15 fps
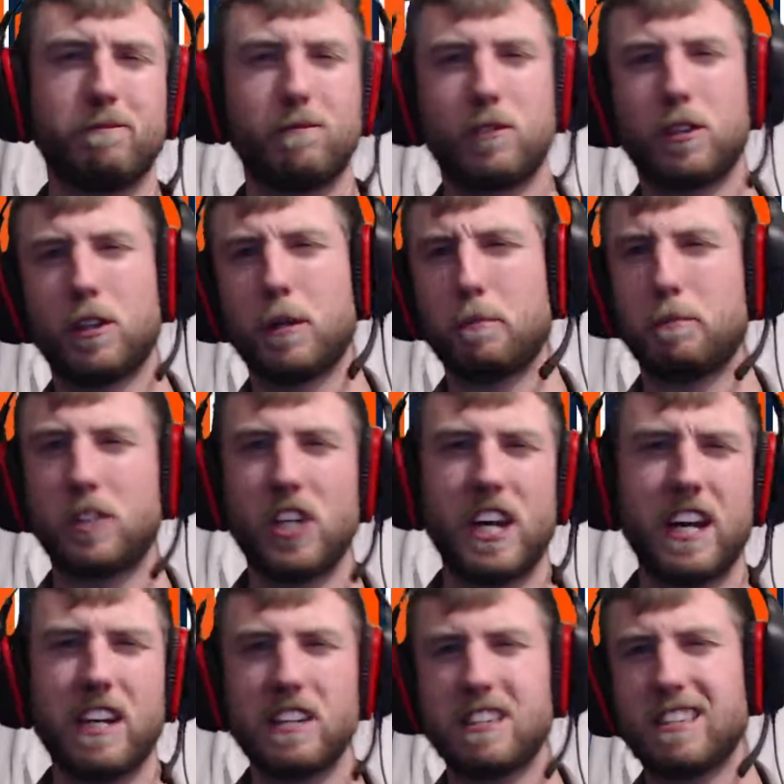the
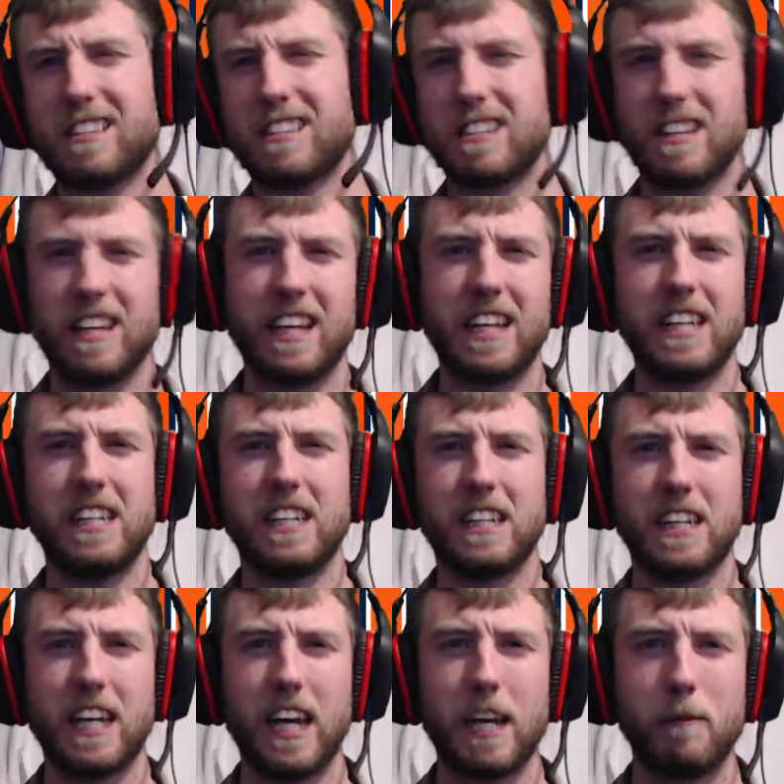chance late in
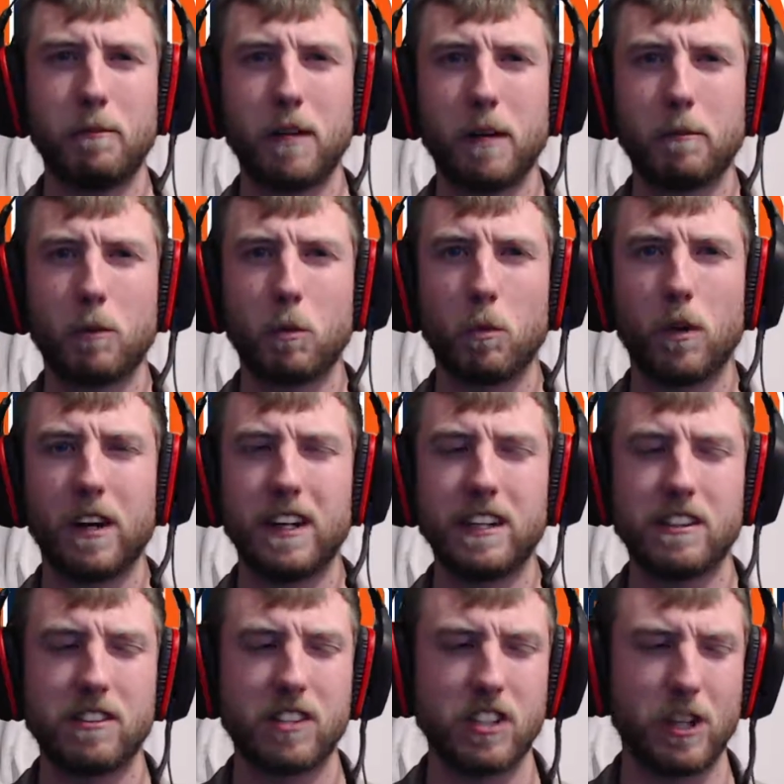game number 1,
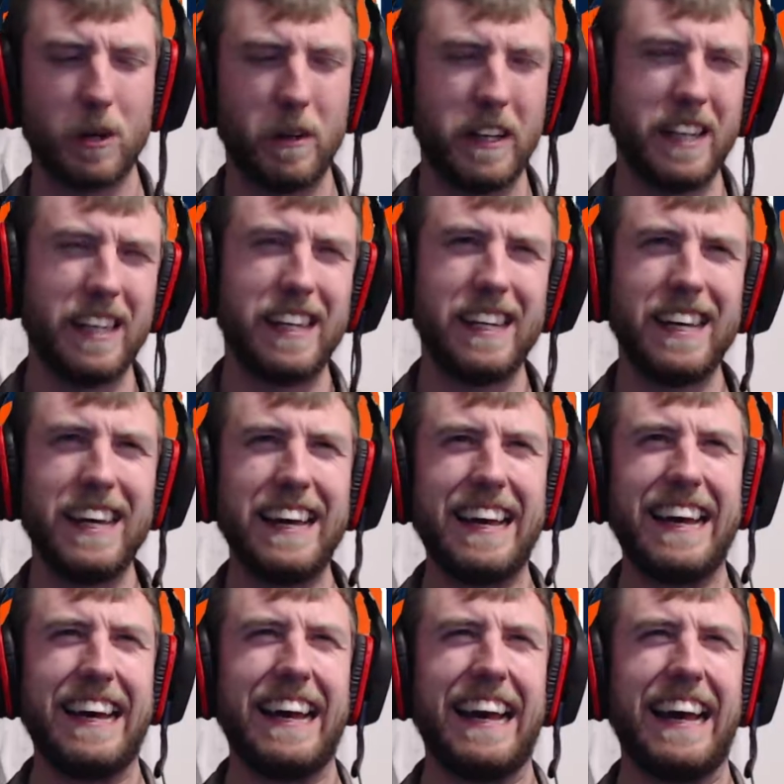so
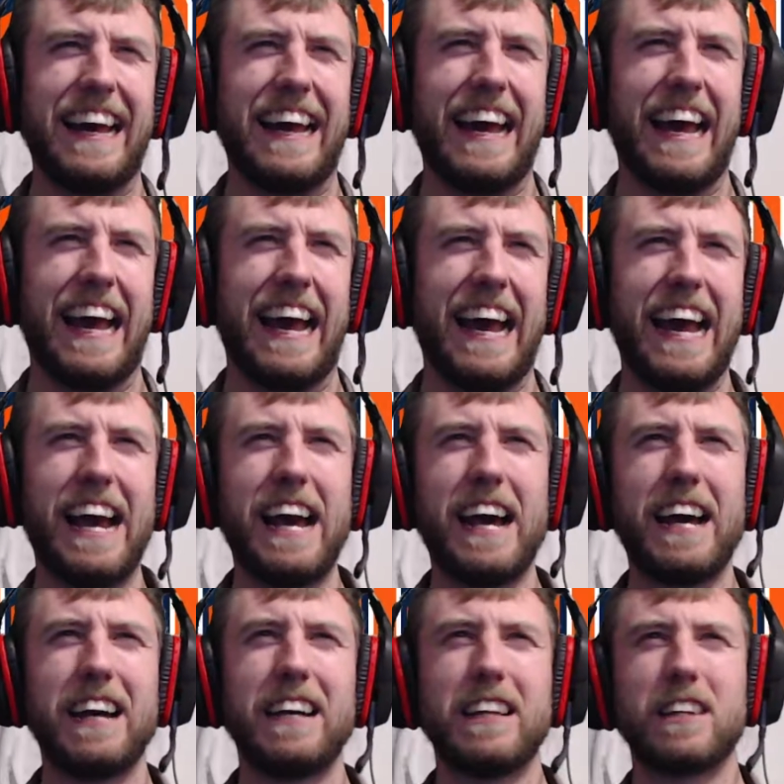
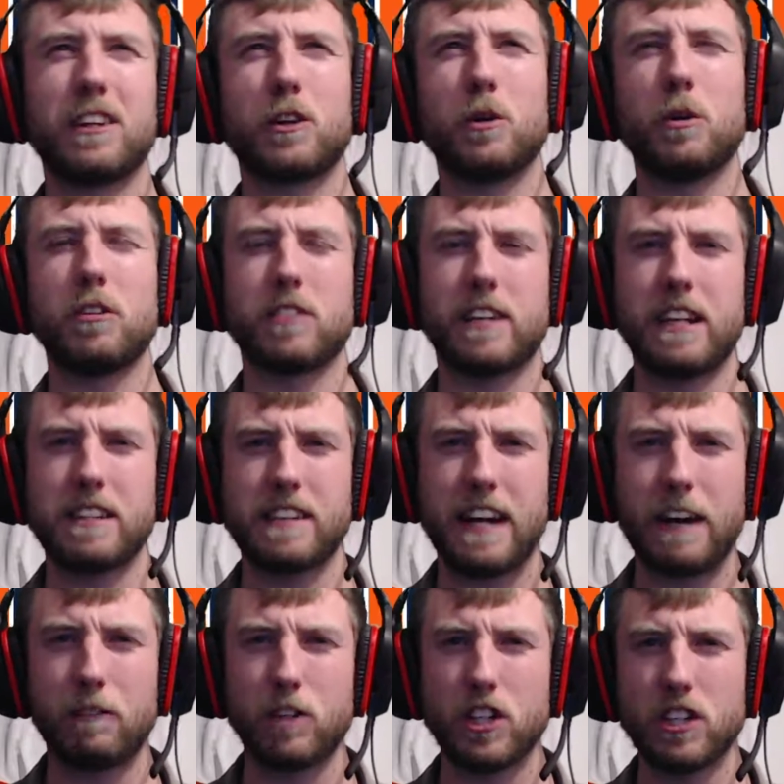the goals against
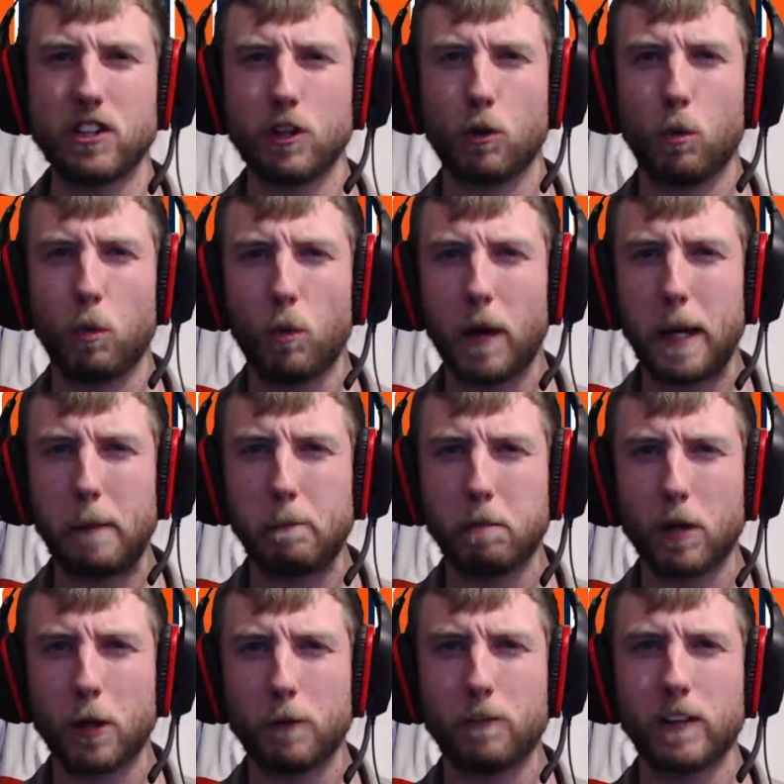average isn't quite
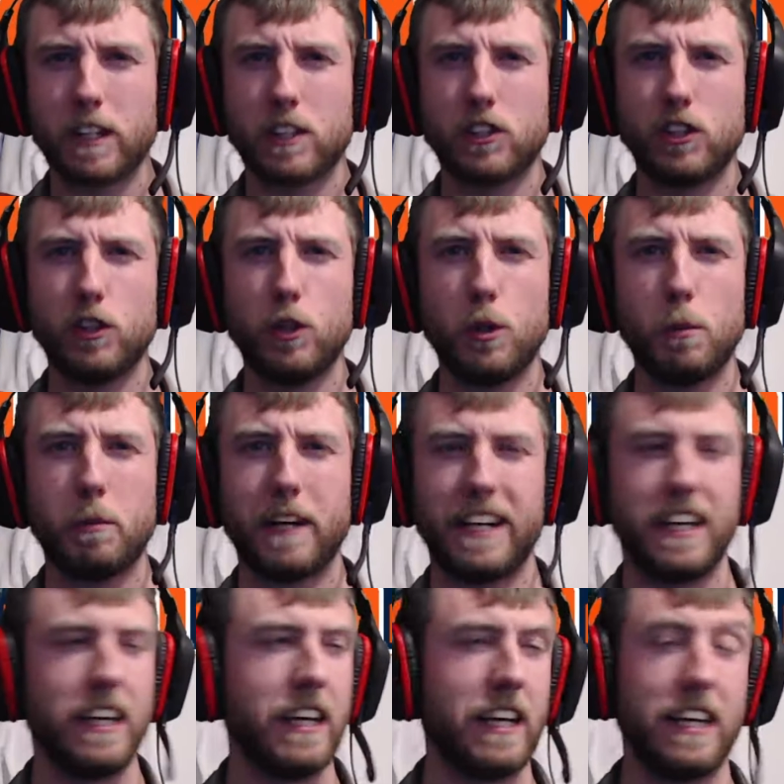perfect too, but
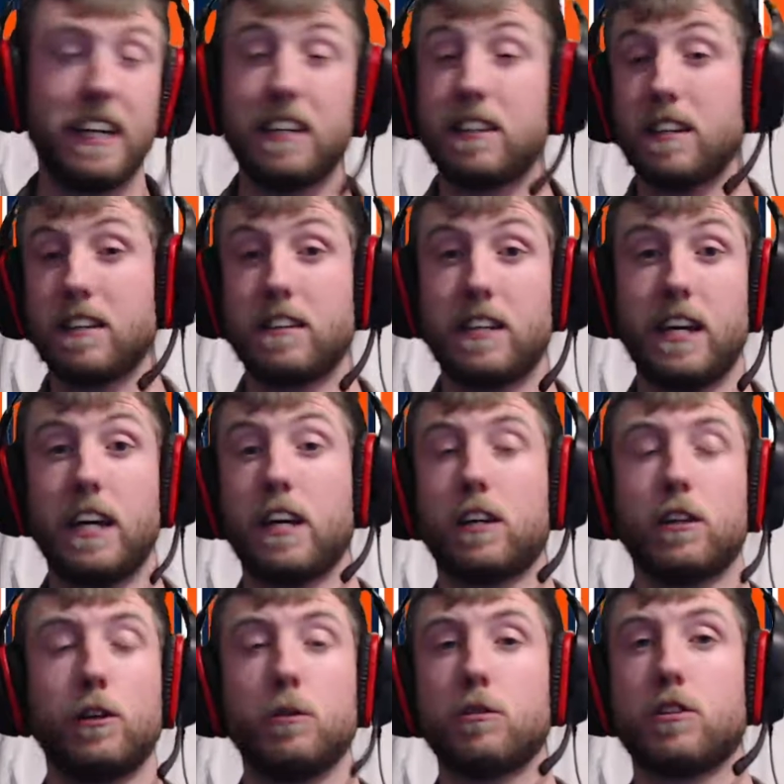it's as dang
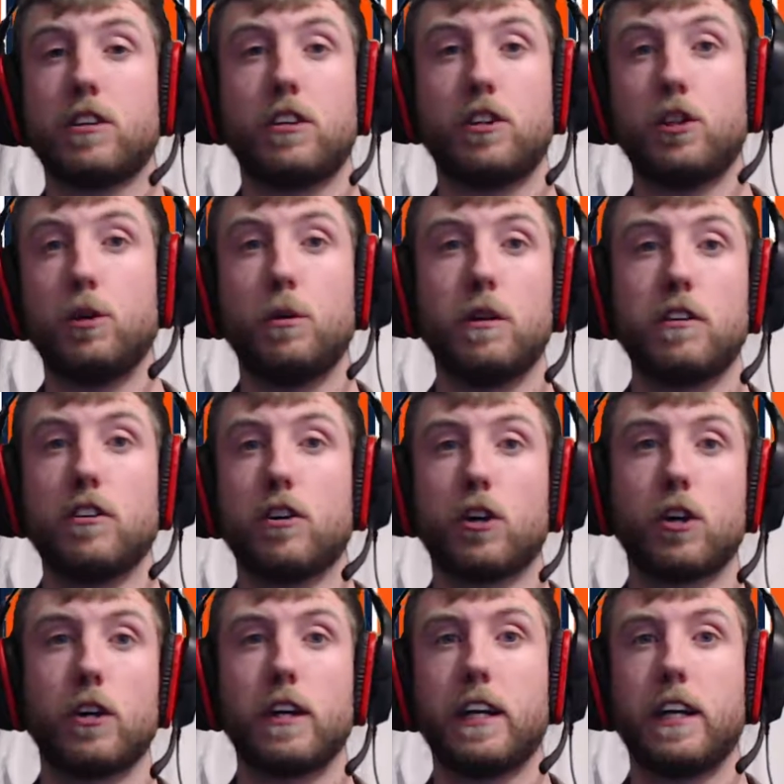close to 2 as you're
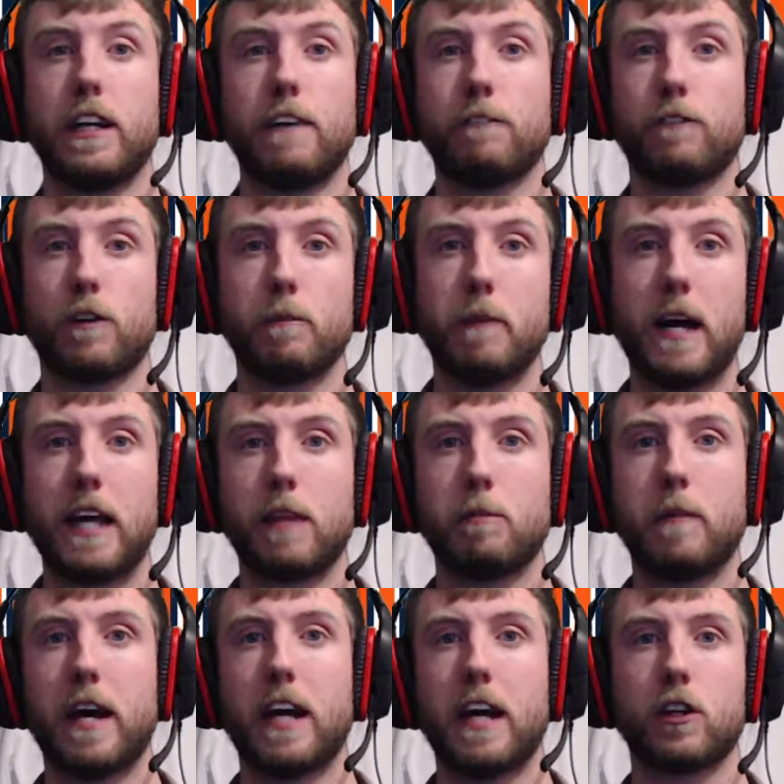going to get for
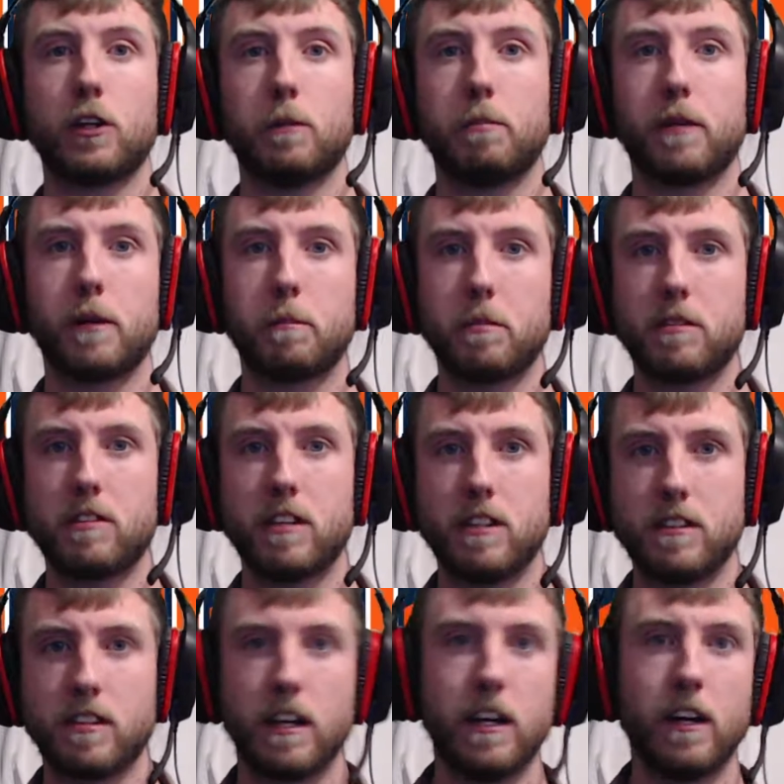mathematical
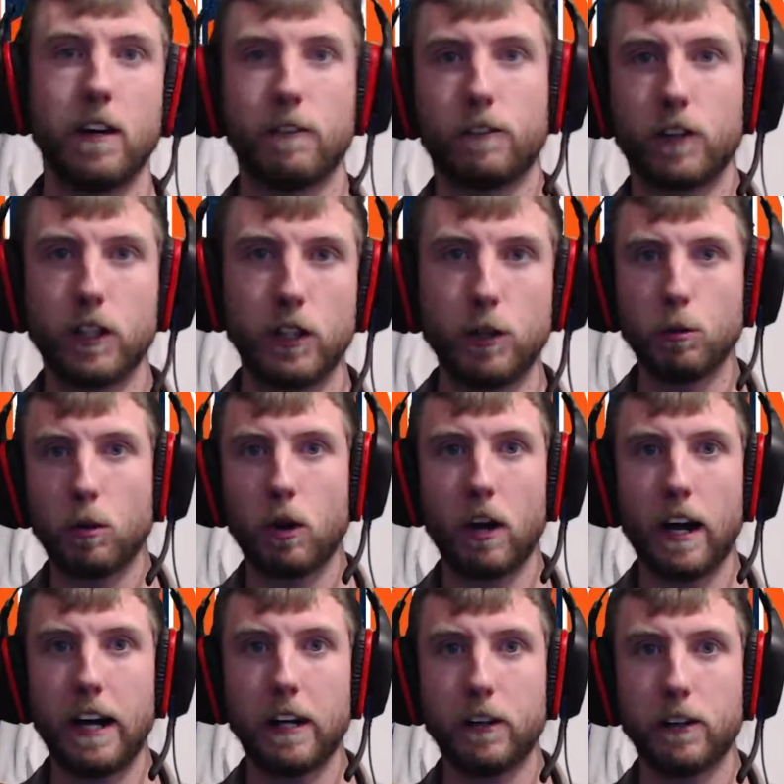purposes for you
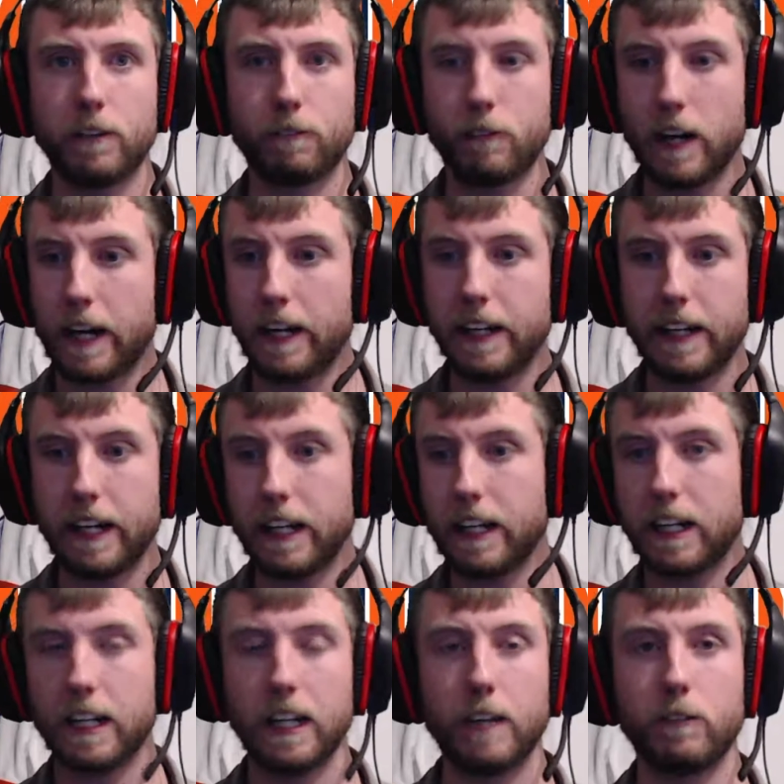I on a Friday night at
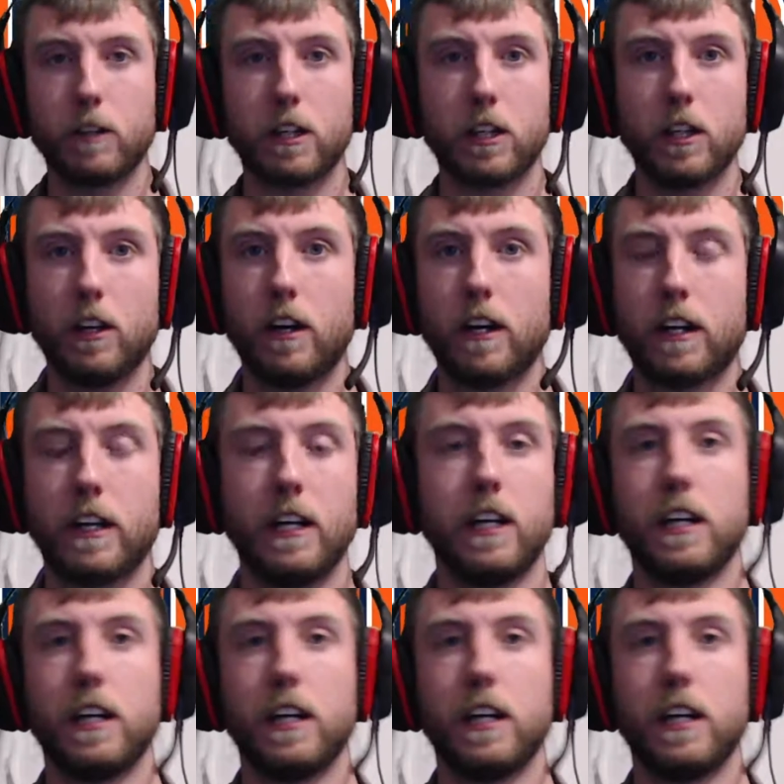11 o'clock,